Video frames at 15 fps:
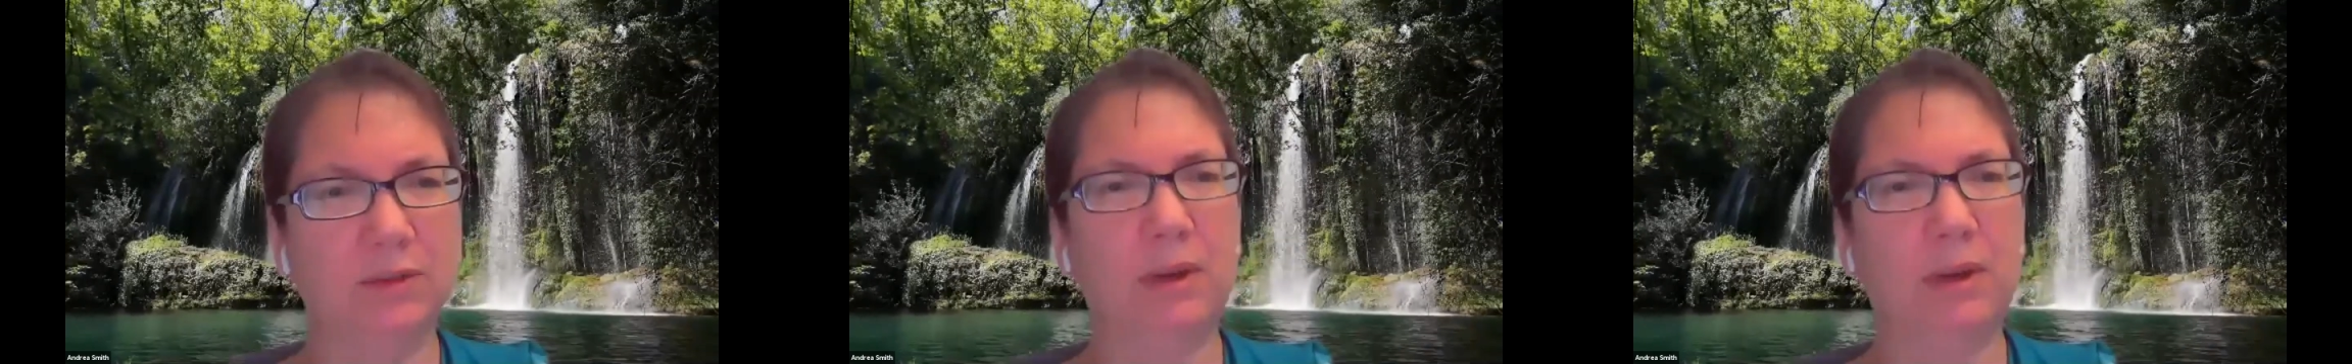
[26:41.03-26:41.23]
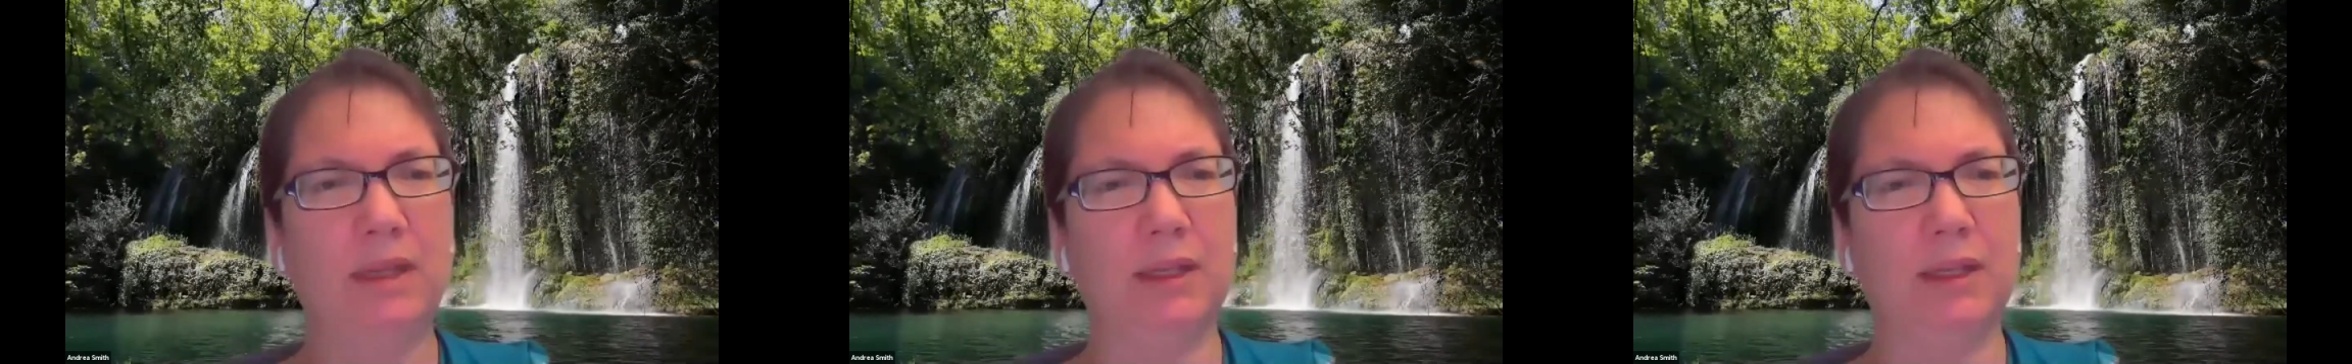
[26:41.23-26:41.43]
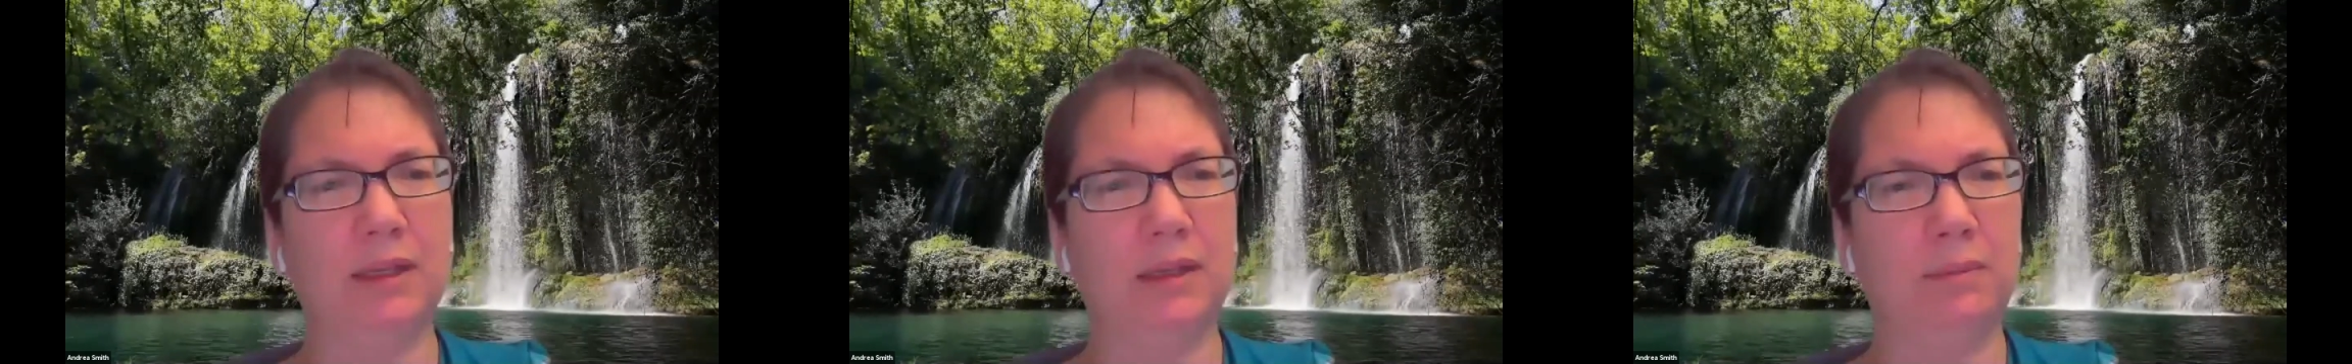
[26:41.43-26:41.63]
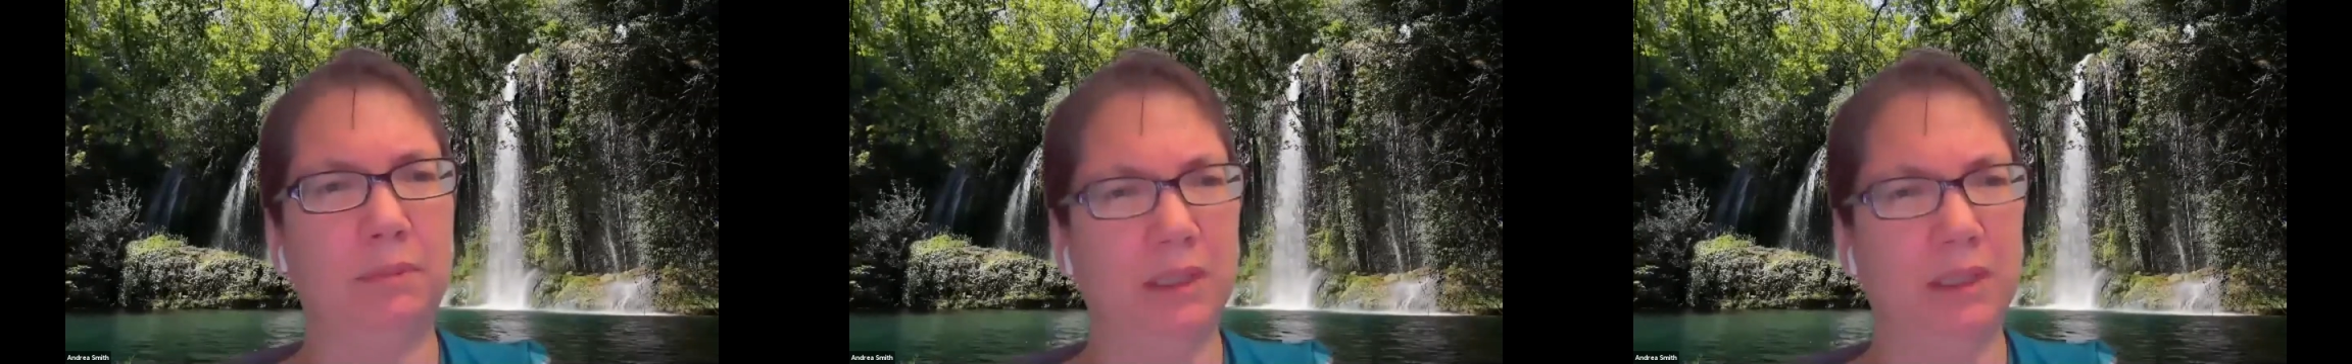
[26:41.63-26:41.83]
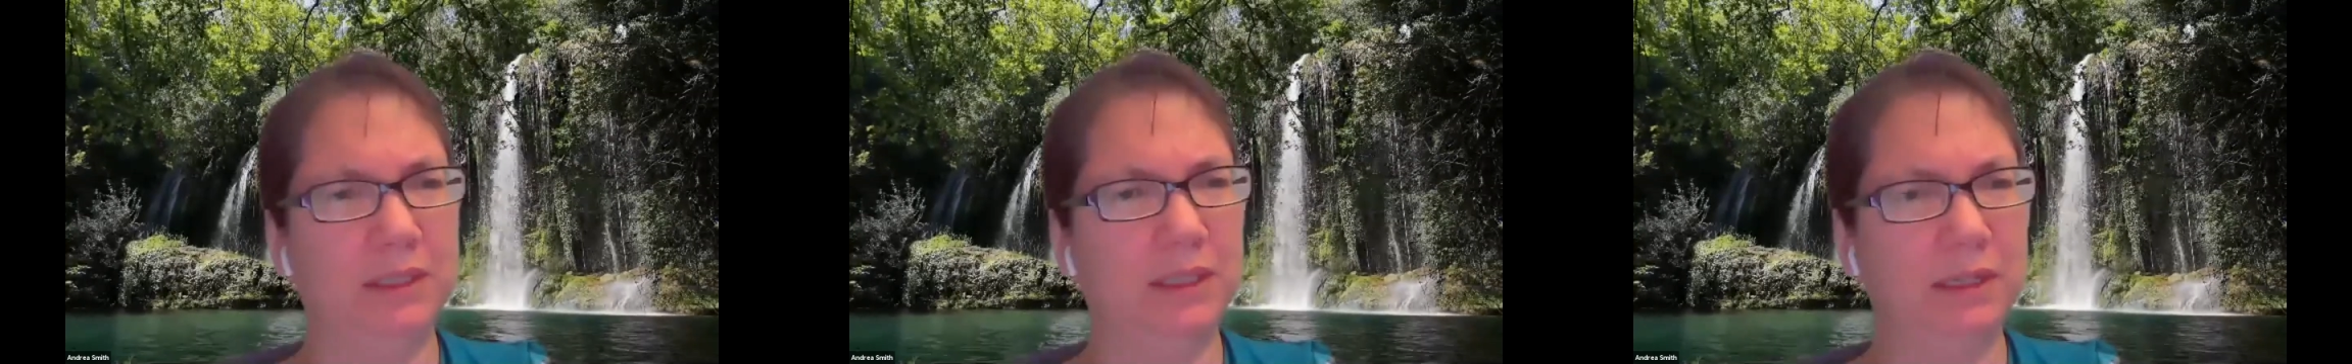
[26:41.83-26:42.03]

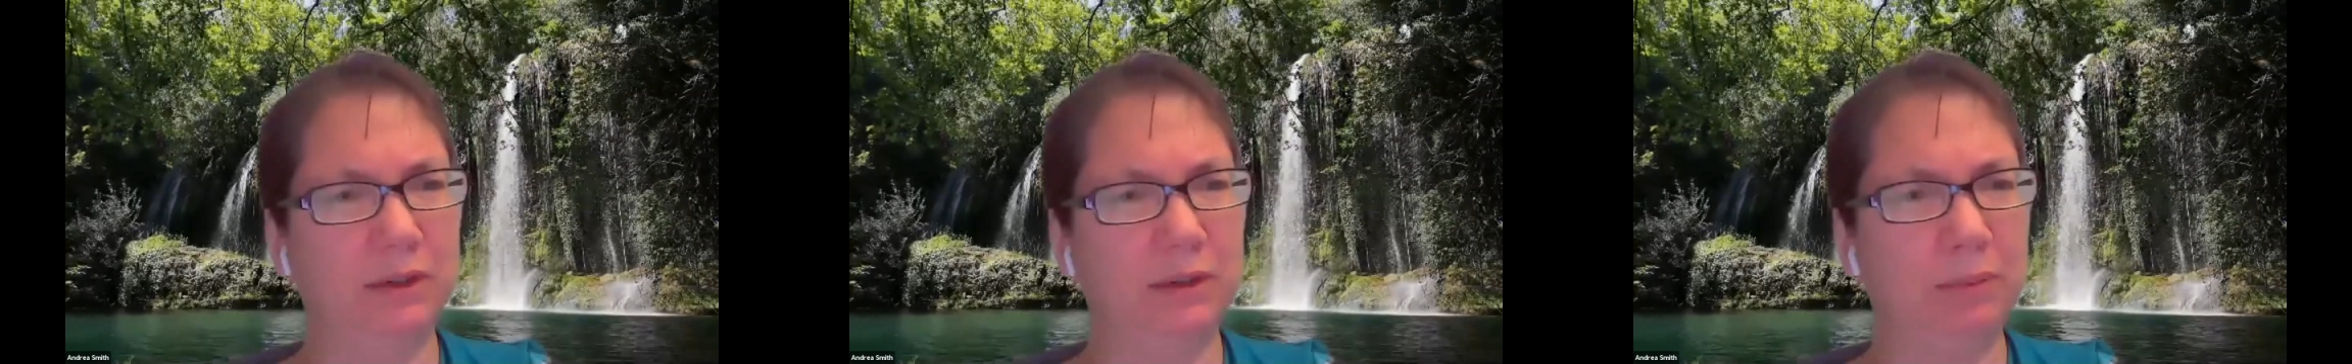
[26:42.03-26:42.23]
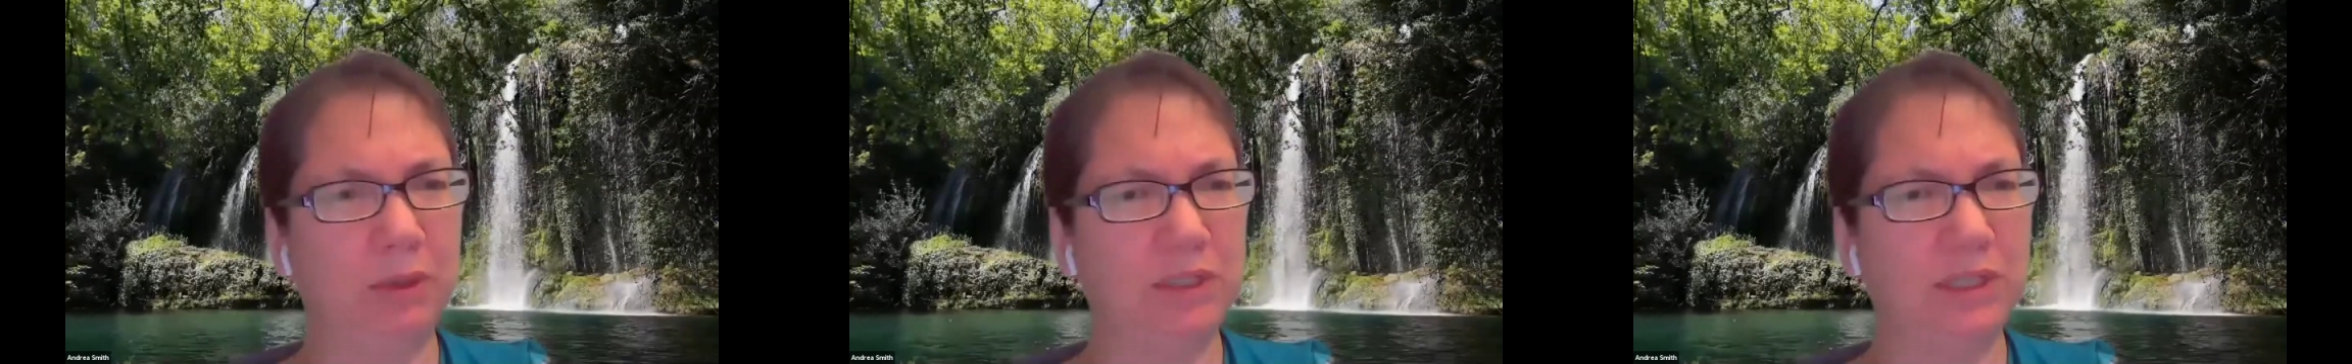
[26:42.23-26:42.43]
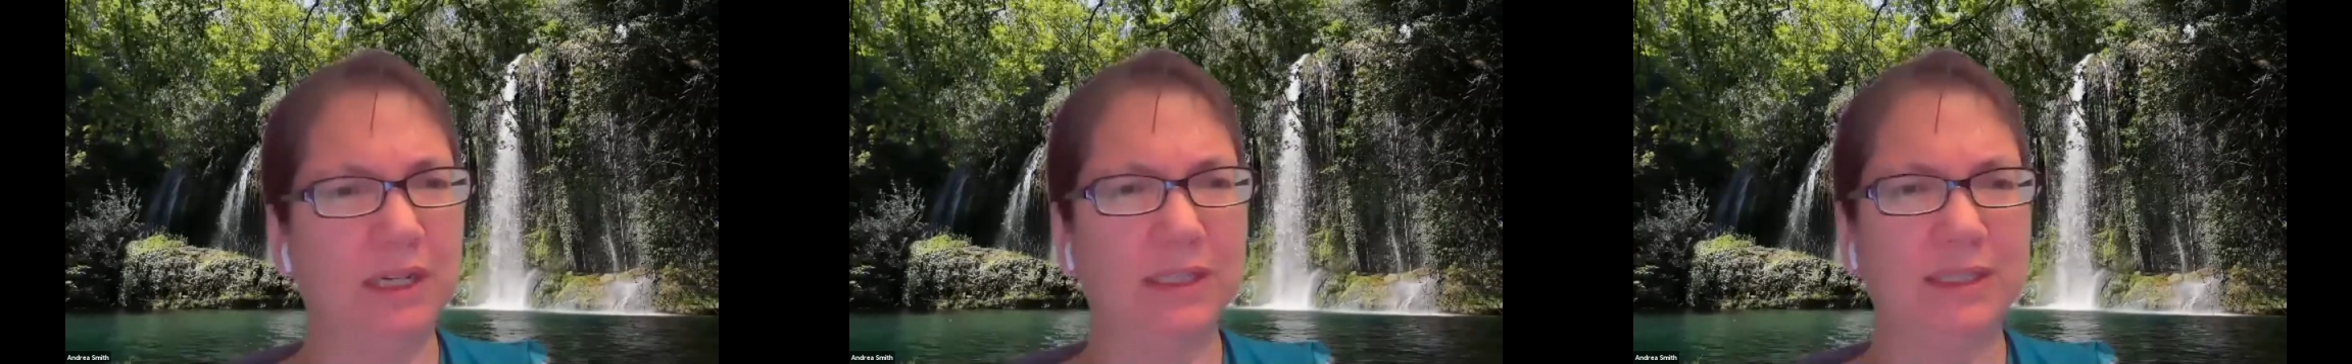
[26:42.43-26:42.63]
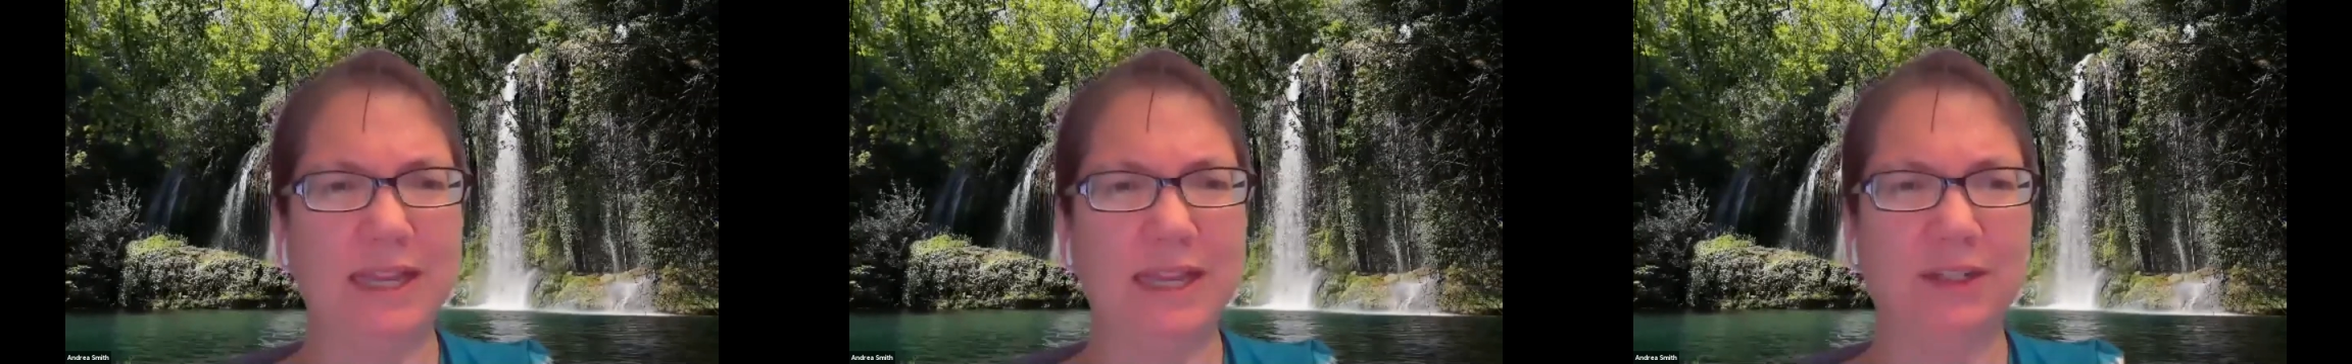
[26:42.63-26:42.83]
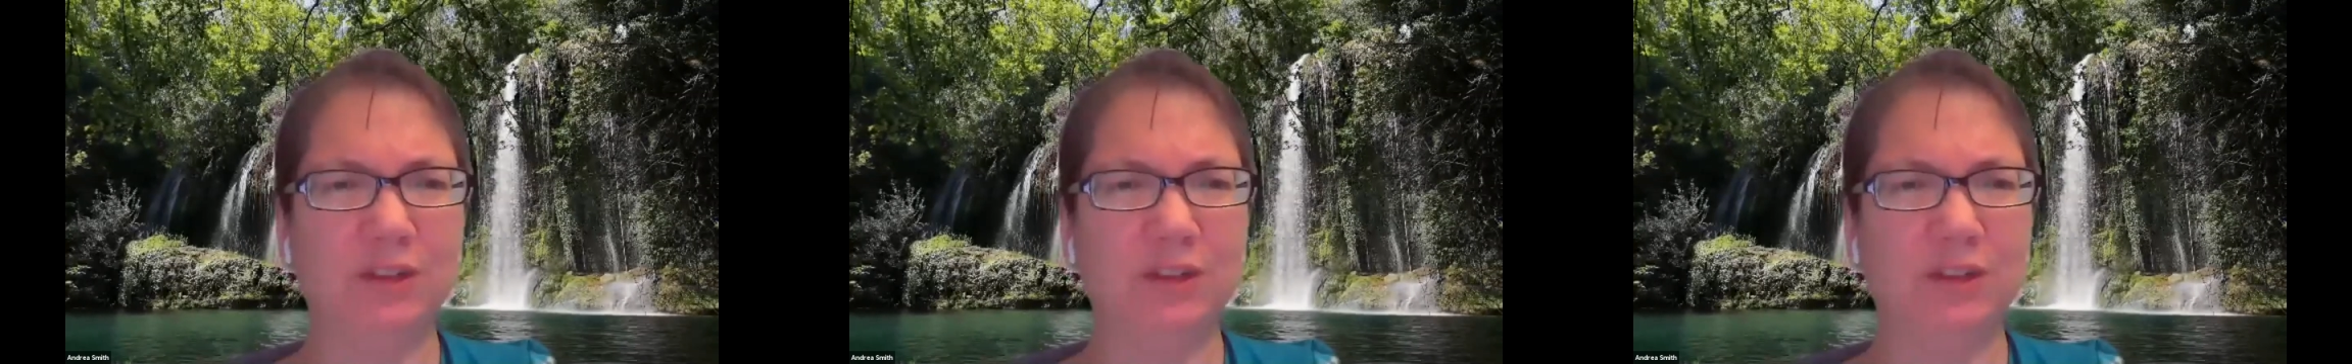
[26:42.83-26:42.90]
Israeli military personnel.